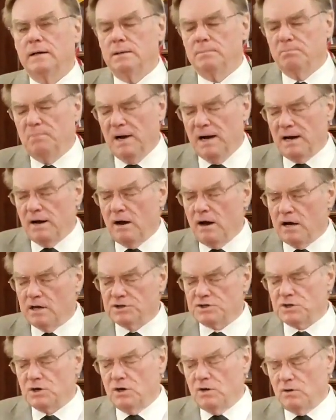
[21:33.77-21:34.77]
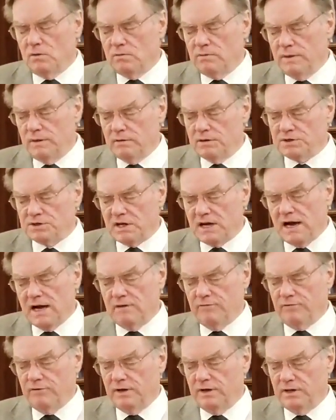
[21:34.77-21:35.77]
But also, there is
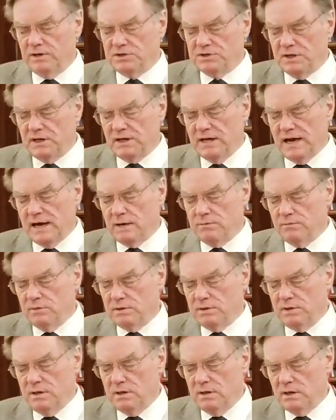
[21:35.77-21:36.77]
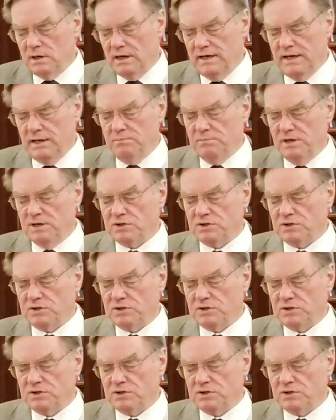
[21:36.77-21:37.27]
confidence that God would lead me.